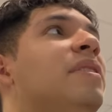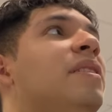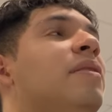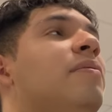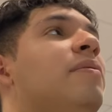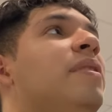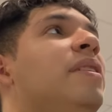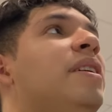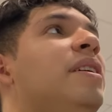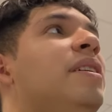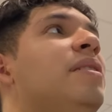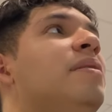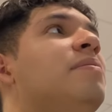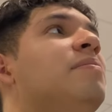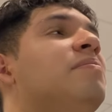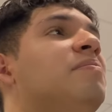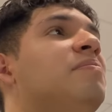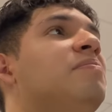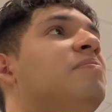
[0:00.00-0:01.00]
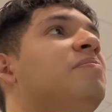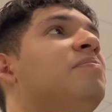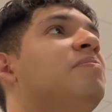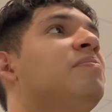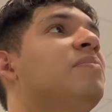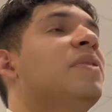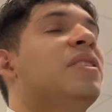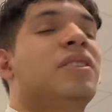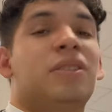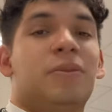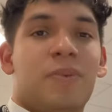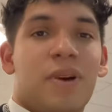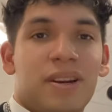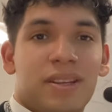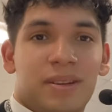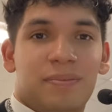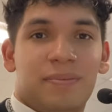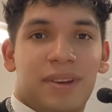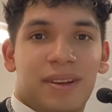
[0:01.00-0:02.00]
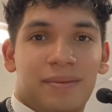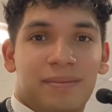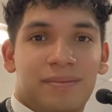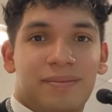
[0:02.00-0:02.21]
really sparked in me.